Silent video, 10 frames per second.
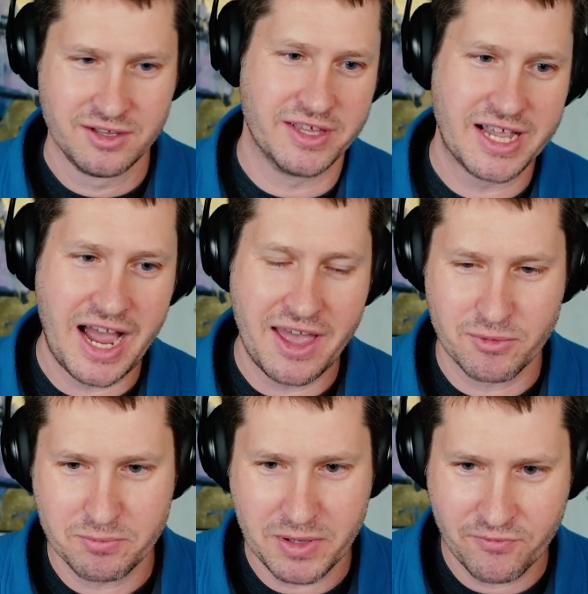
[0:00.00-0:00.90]
guy that
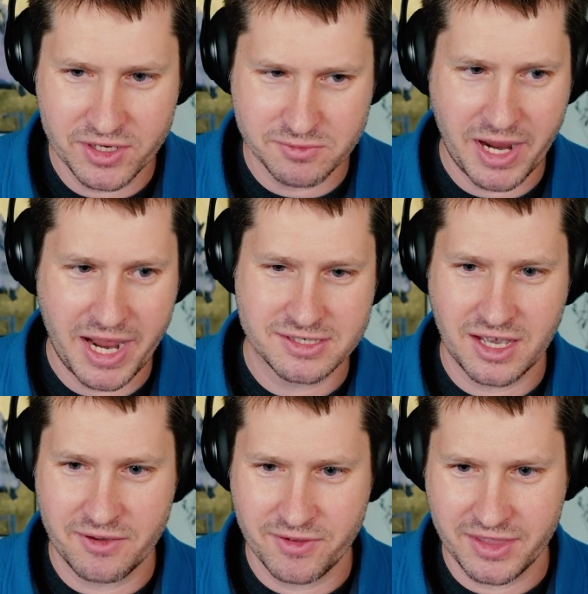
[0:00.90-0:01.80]
would be freezing my ass
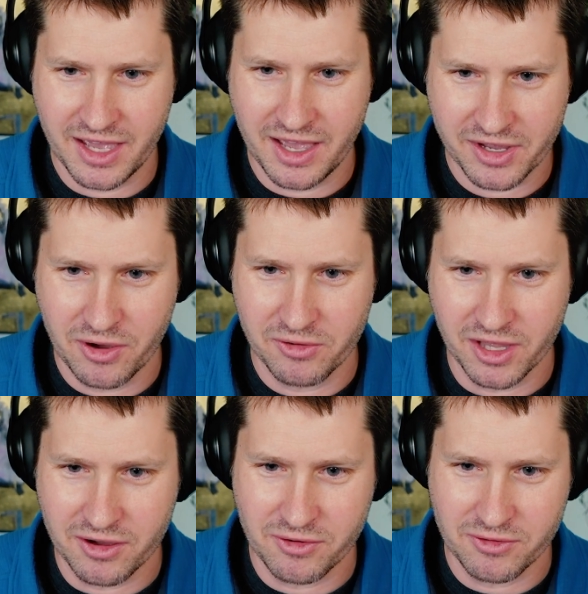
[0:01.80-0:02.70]
off at the colo,